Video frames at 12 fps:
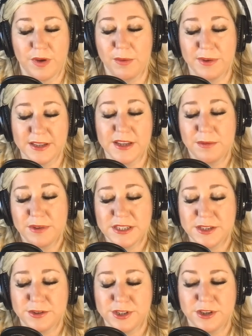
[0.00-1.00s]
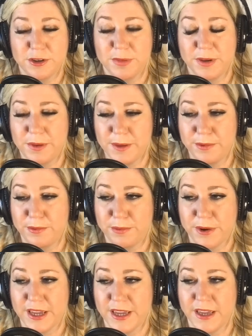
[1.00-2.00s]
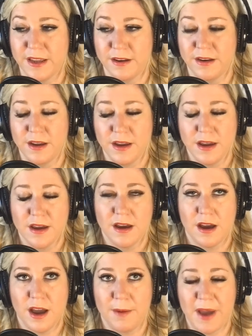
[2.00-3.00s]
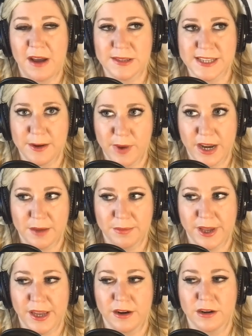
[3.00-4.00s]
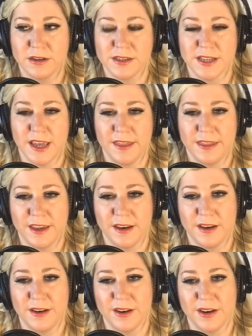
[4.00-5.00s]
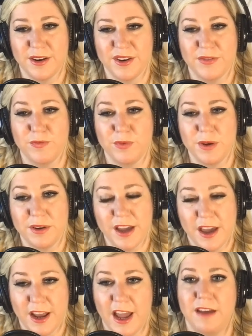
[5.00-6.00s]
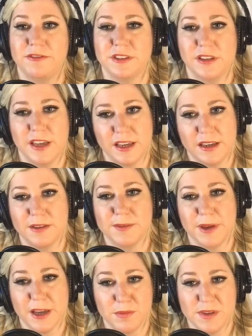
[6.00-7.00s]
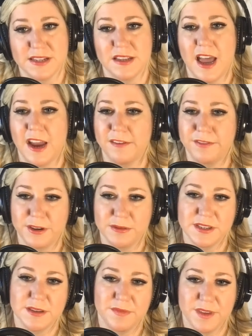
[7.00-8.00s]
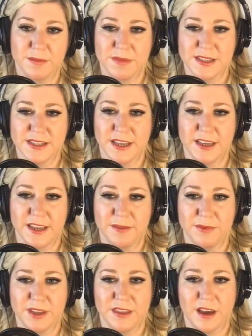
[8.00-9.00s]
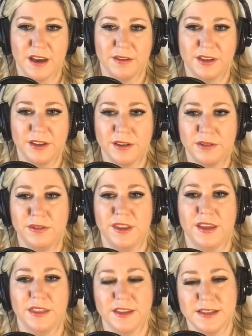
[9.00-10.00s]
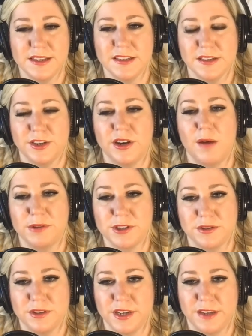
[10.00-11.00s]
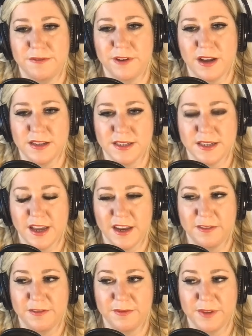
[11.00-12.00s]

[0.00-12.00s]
we still do, but people bringing in outside wedding planners, and then we'd kind of have to like pick up the slack if there was something missing. And we thought, like this is a good opportunity for us to kind of